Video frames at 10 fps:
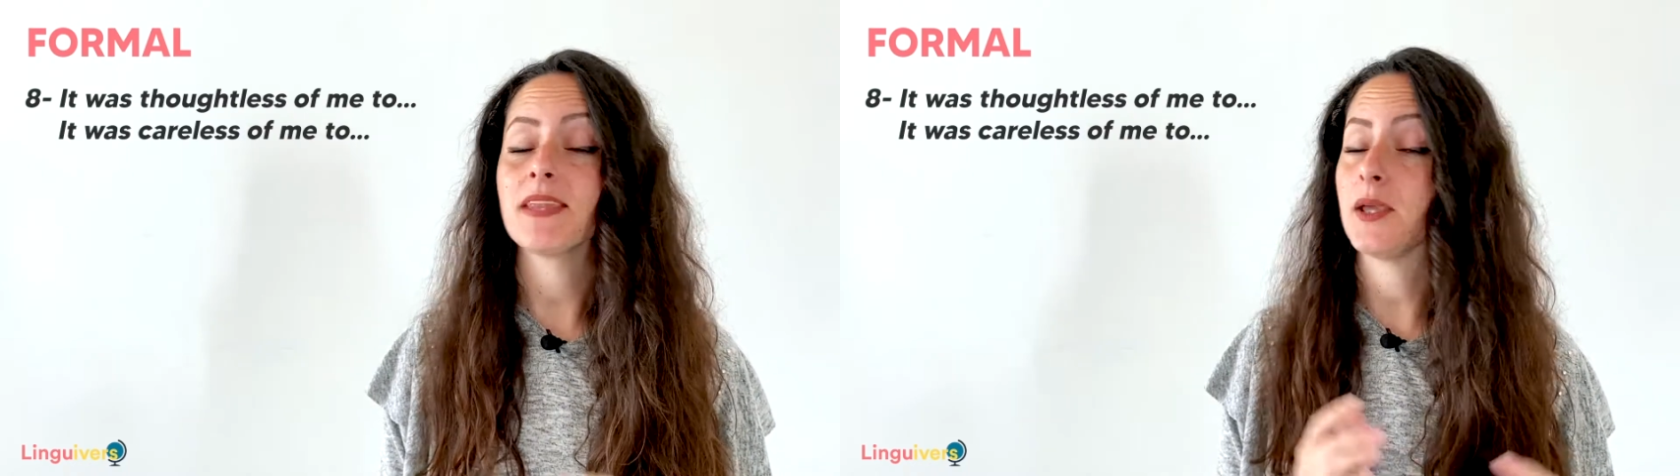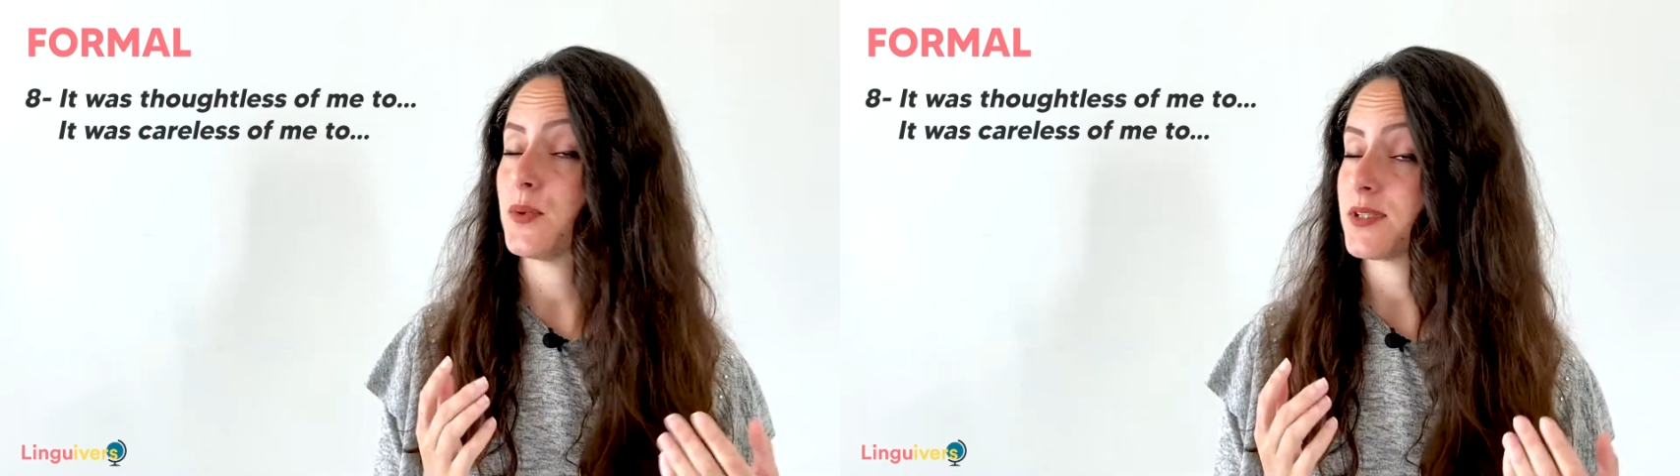
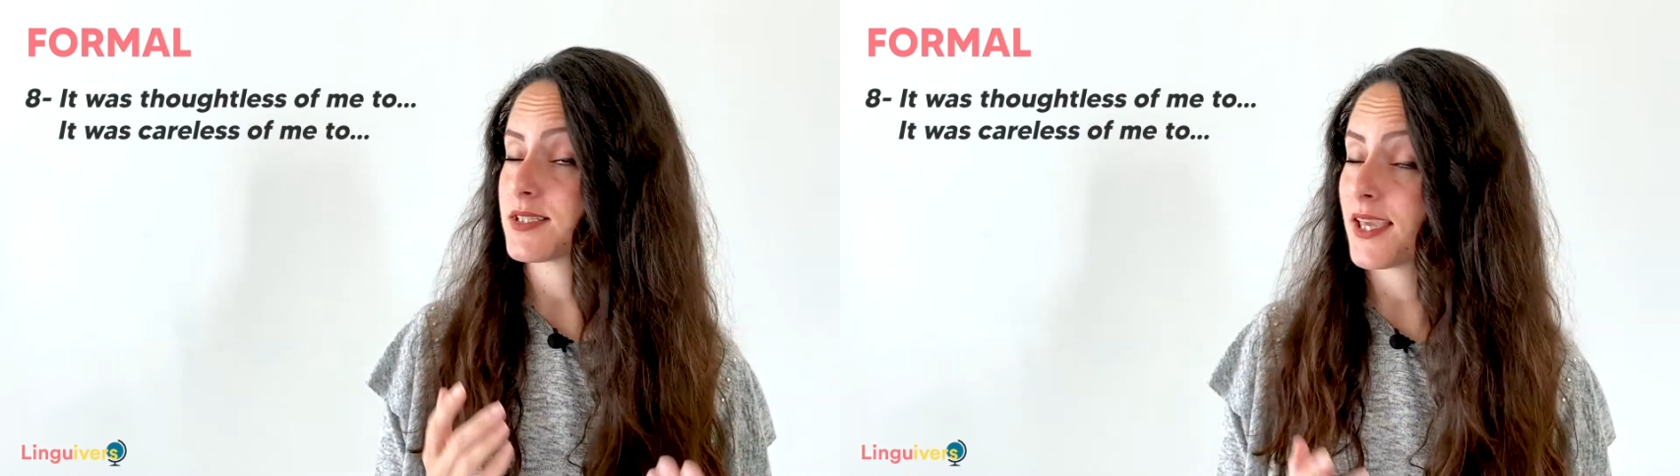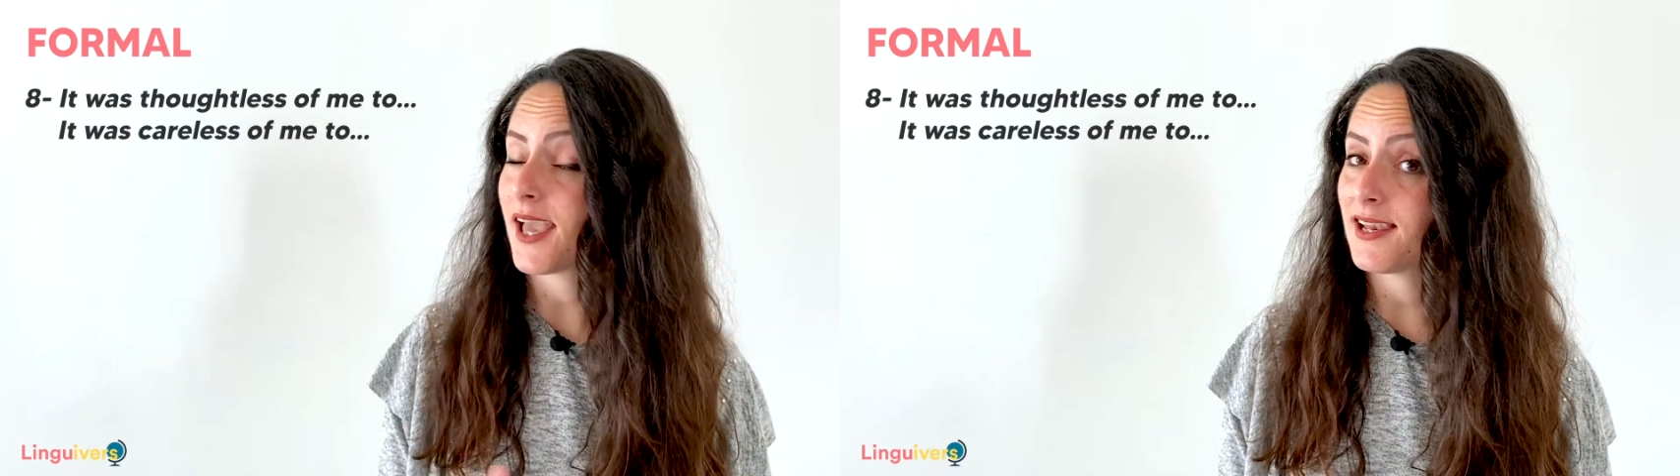it was
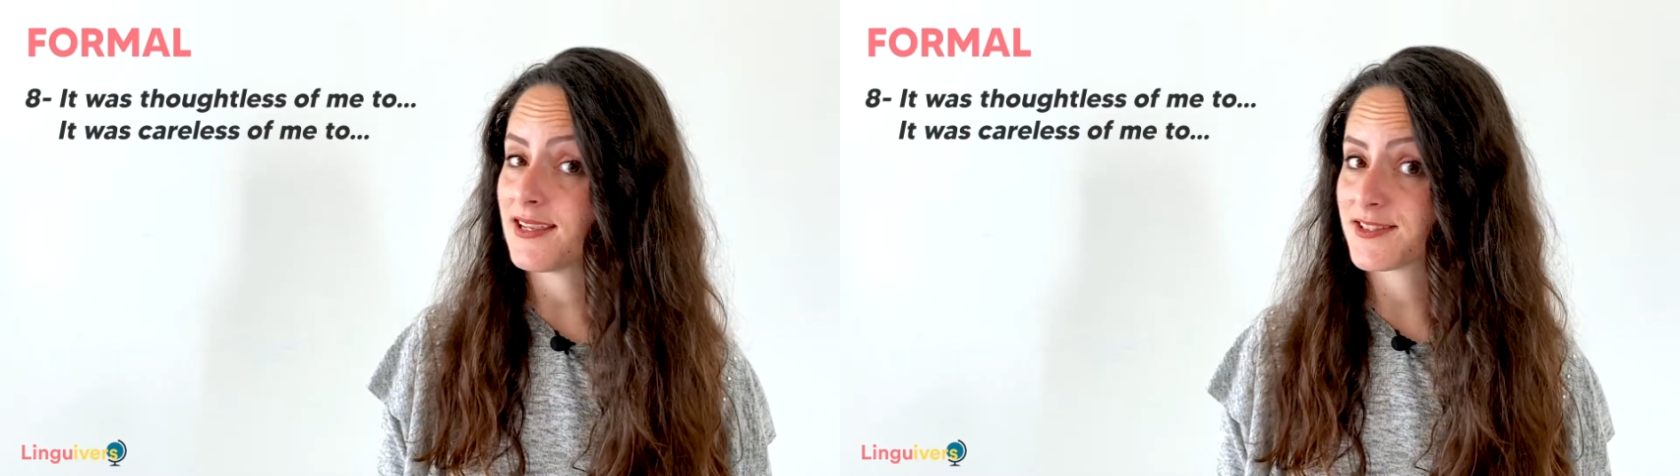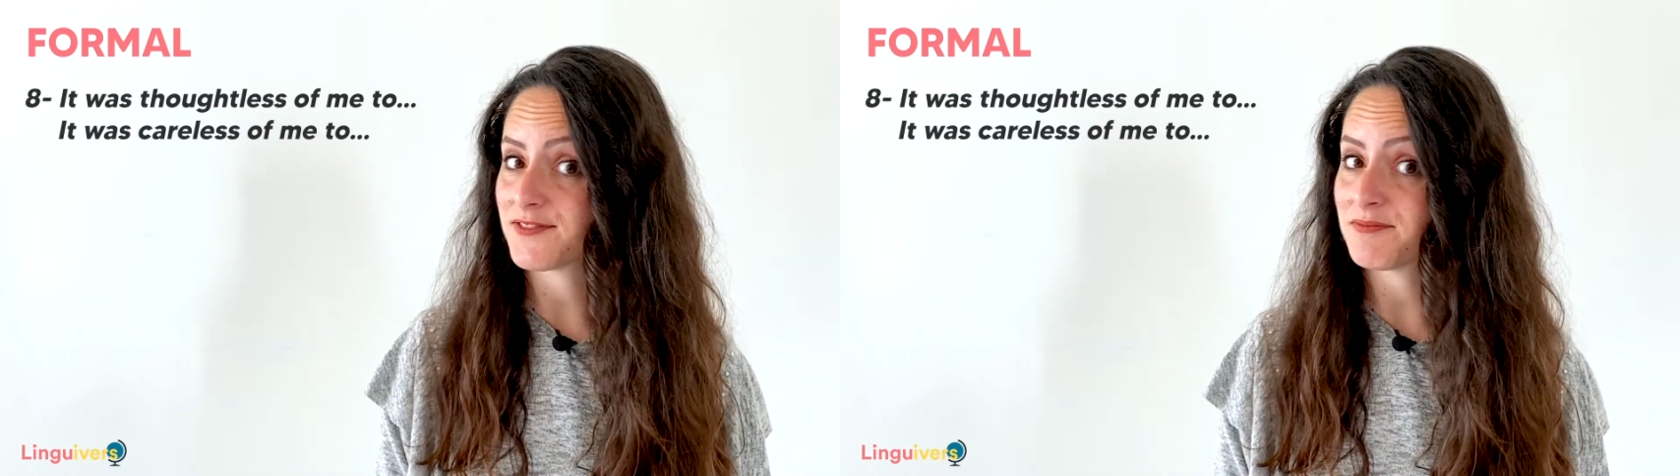
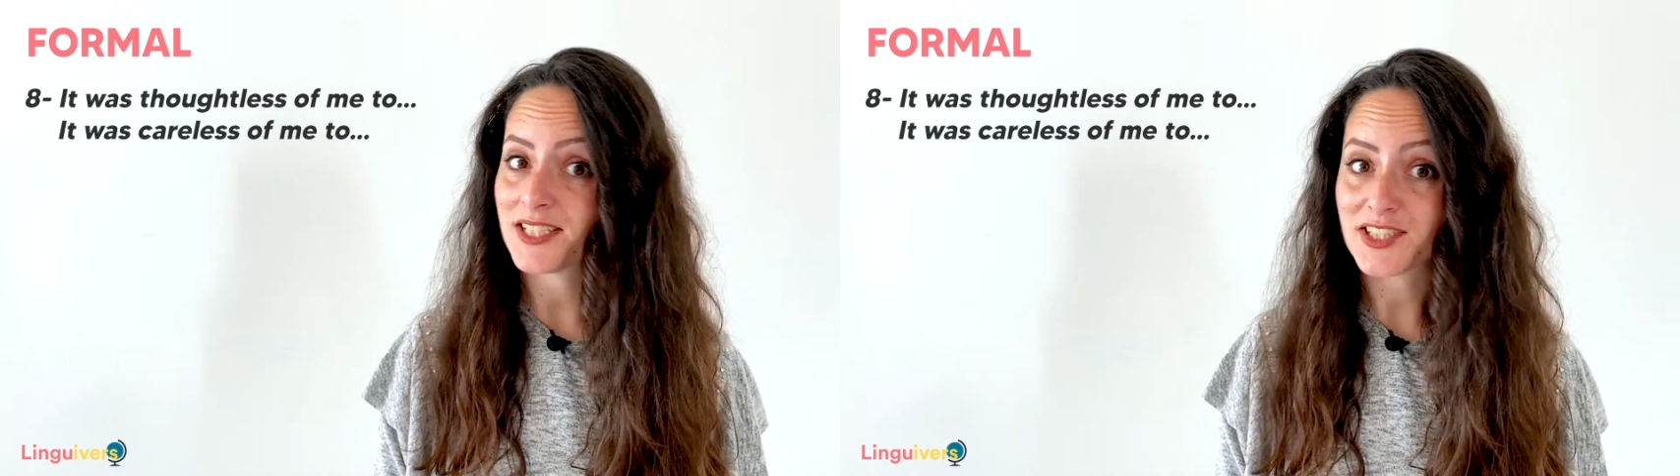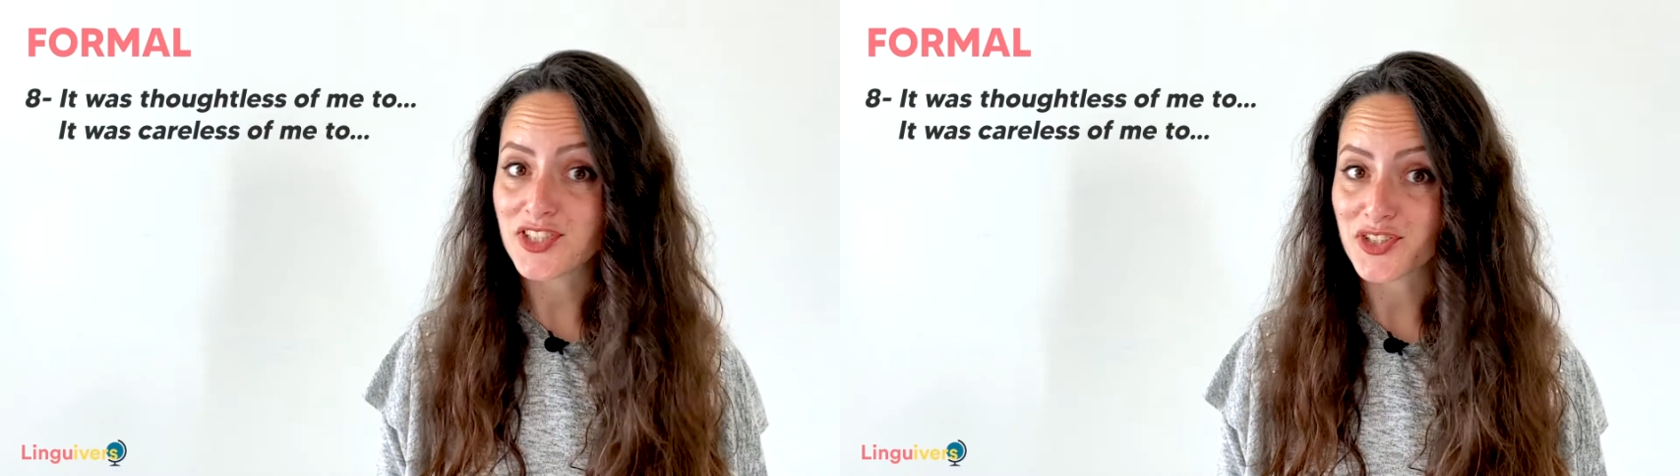careless of
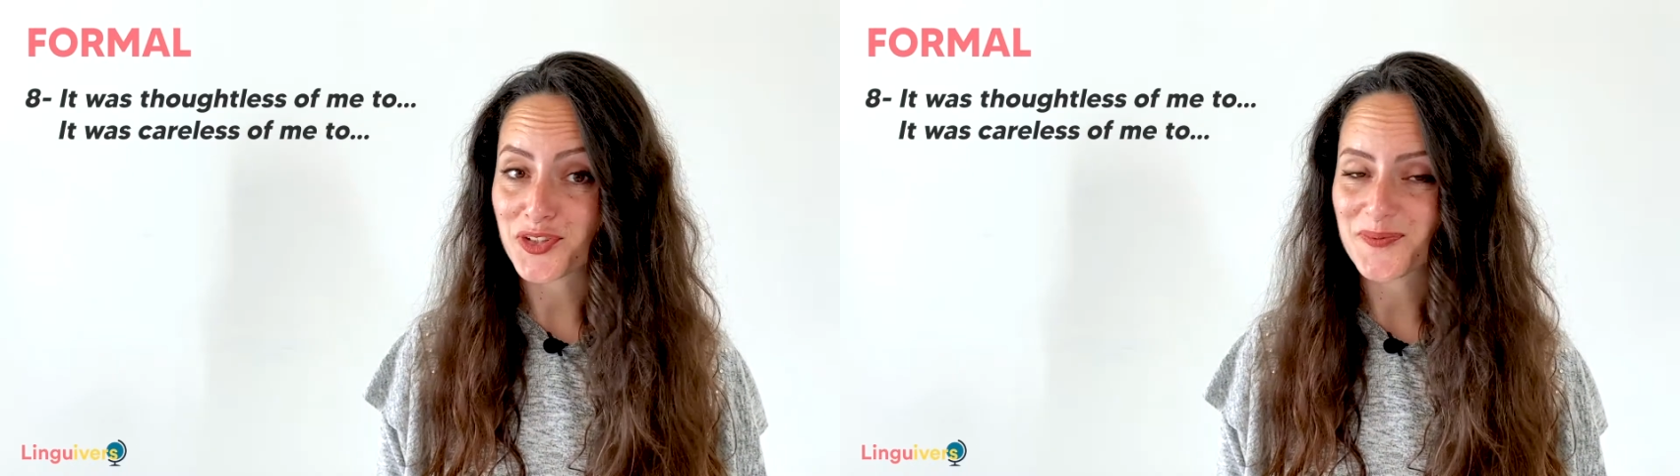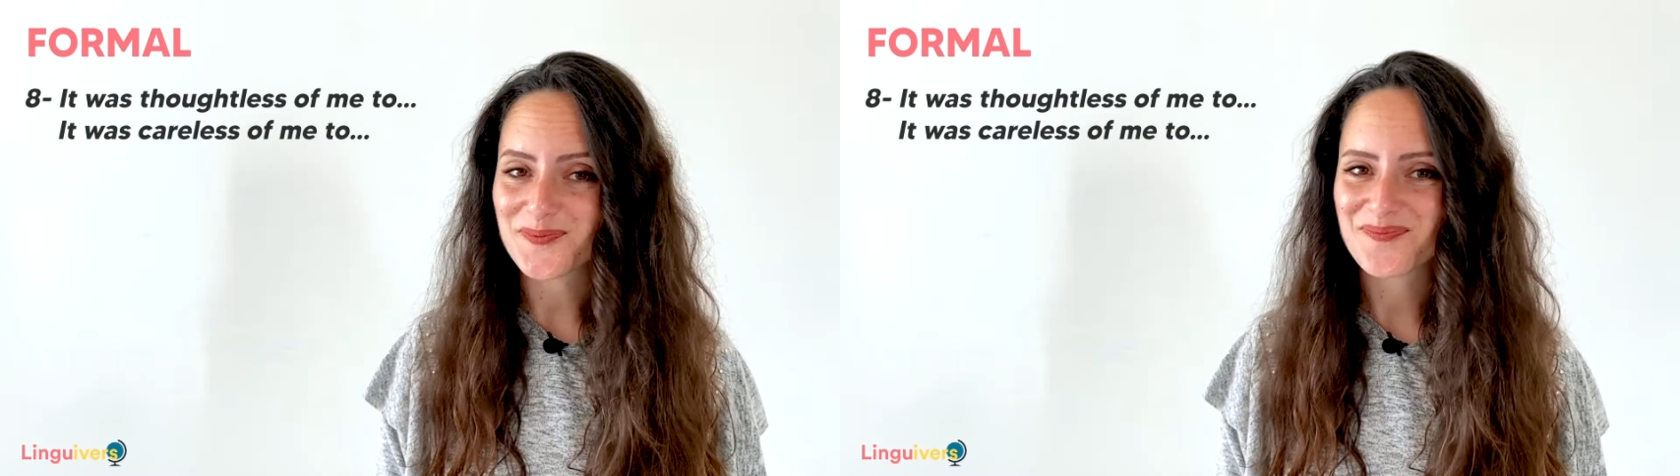me to.